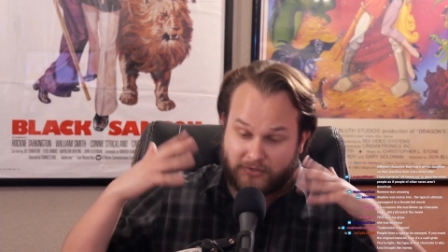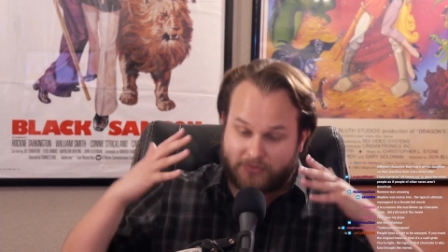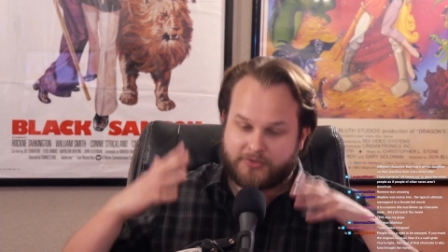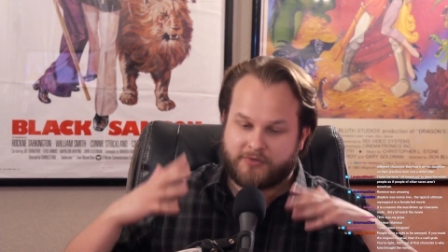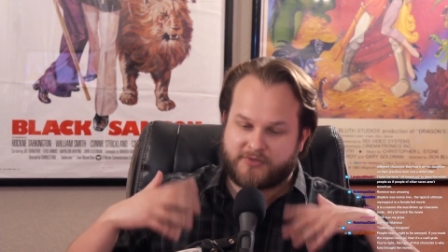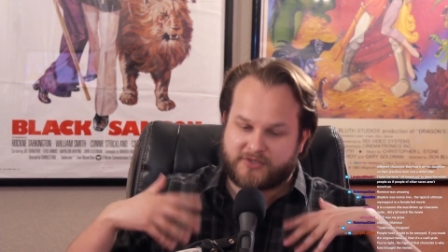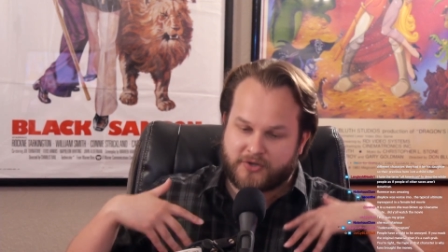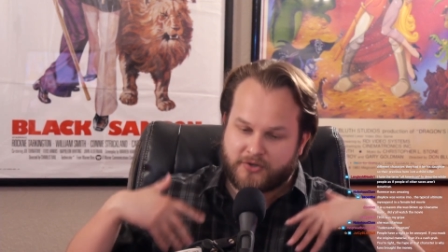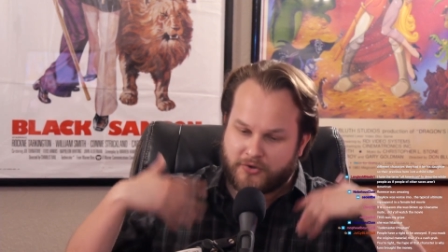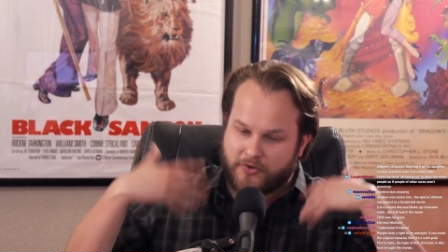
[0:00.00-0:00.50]

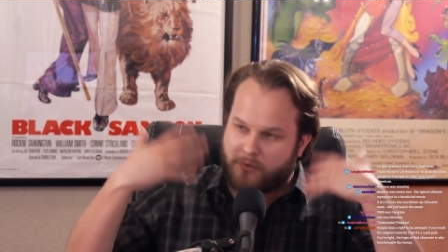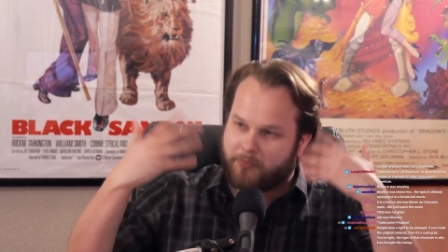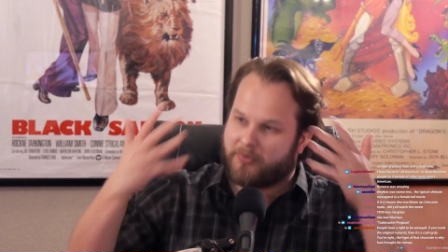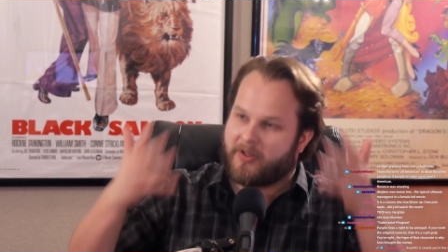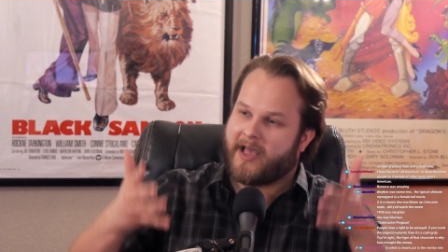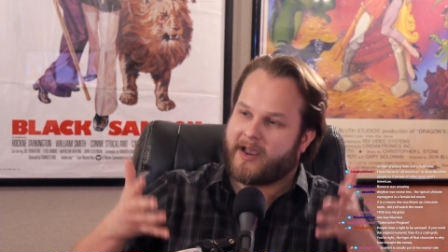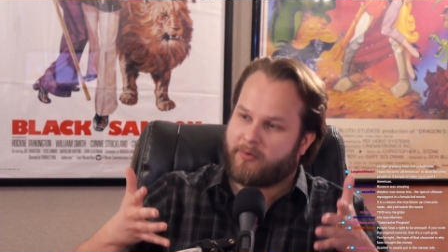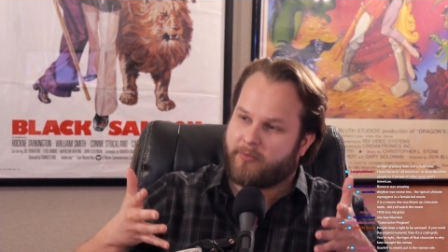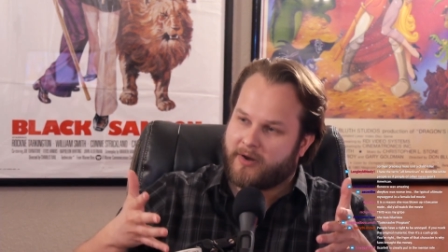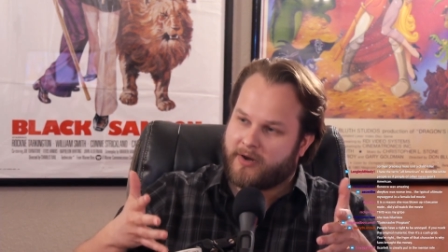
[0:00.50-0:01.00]
introduce a new
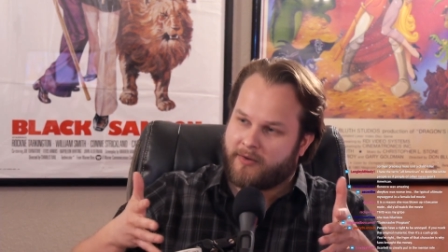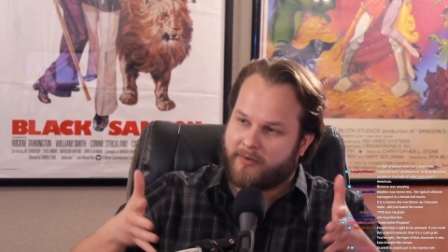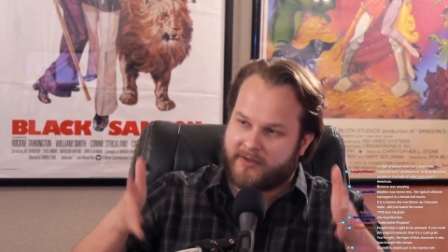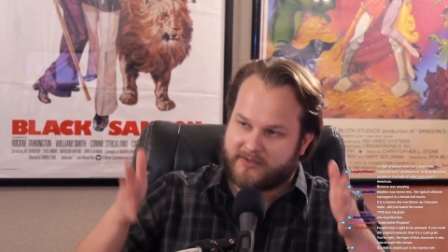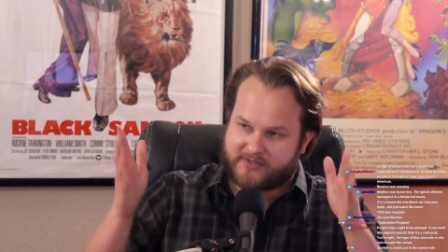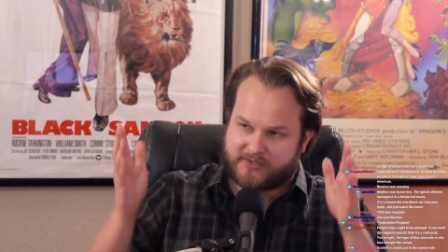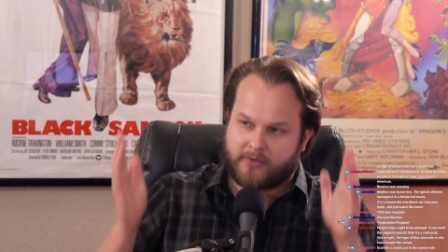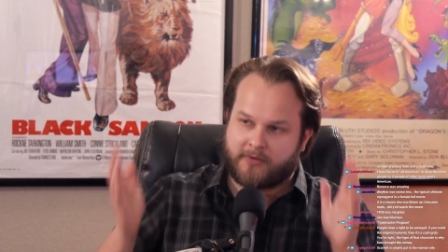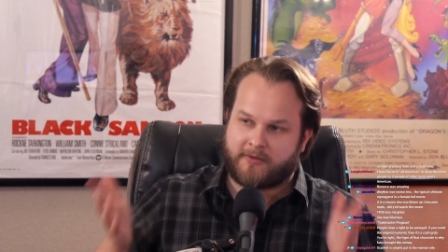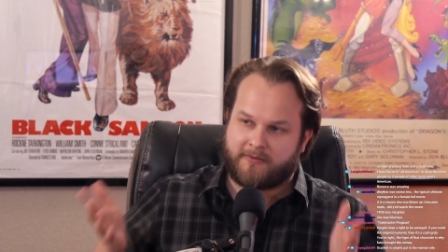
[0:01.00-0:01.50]
Black Widow
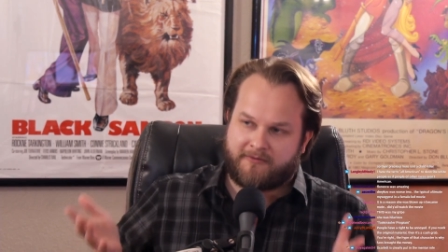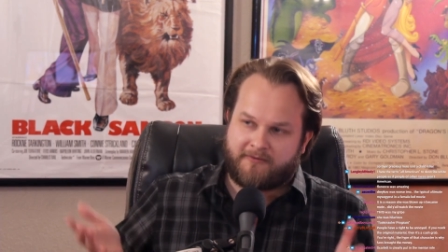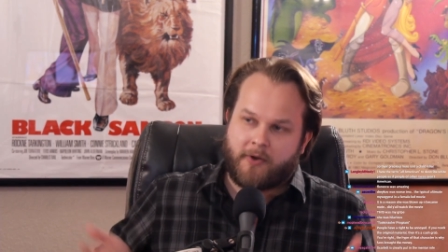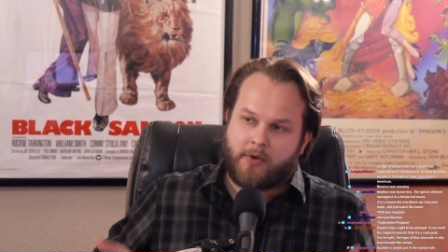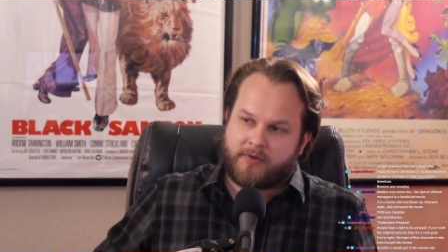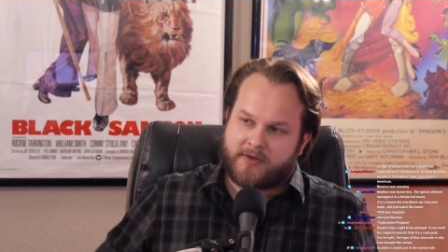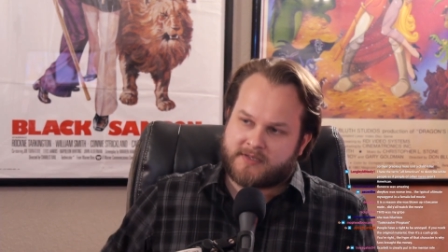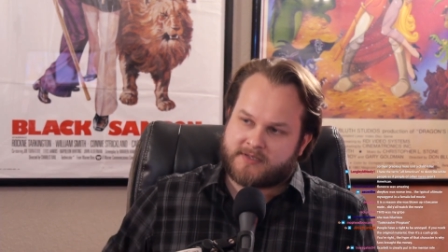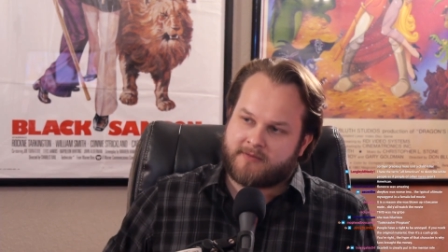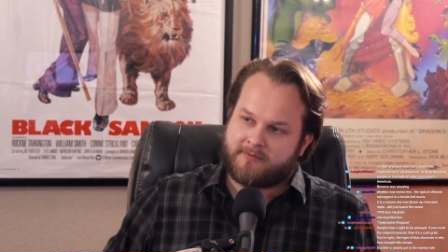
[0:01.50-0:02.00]
and solely
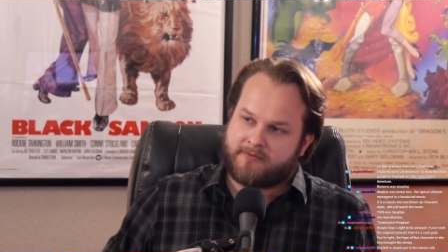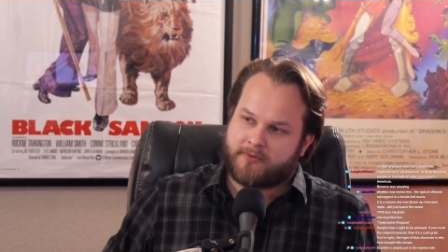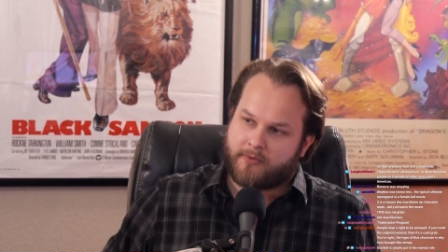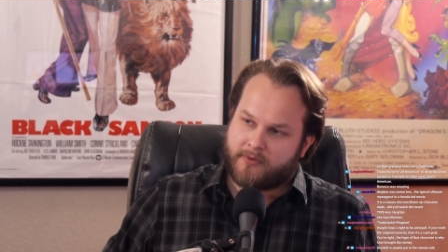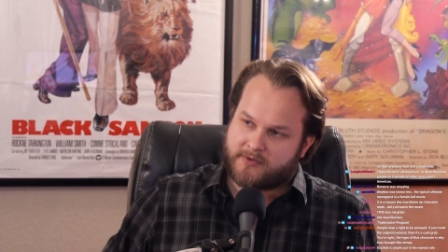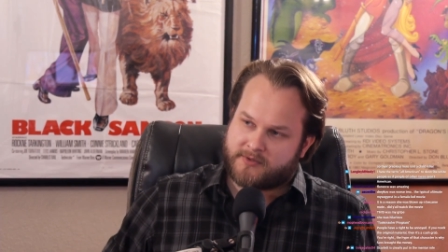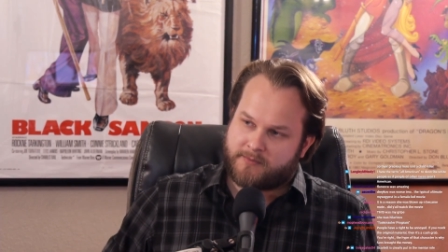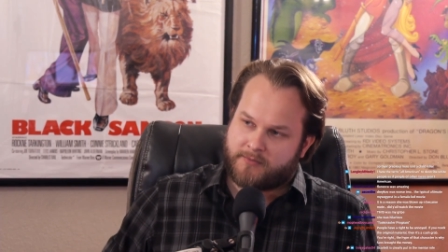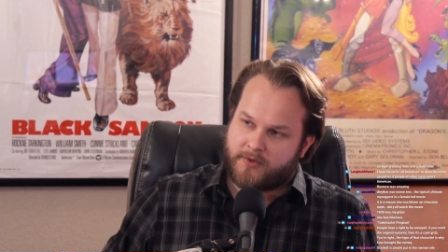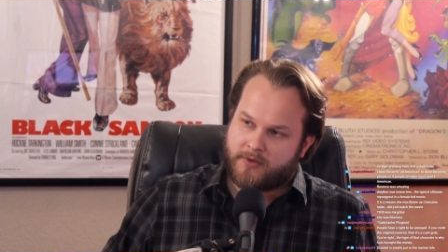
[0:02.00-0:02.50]
focus on
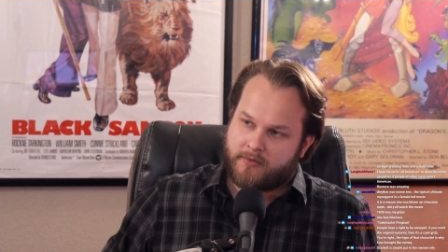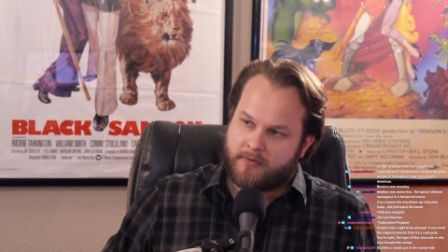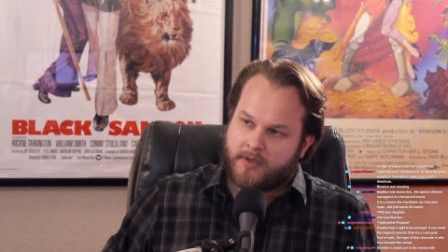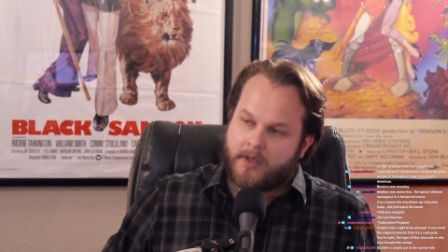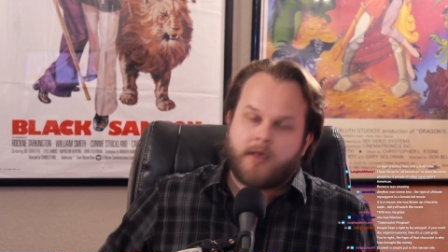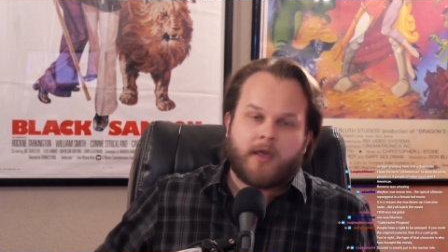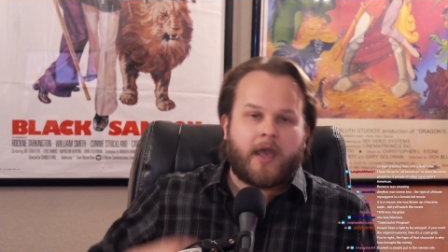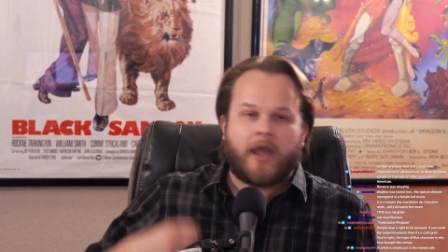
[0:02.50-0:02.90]
Florence Pugh.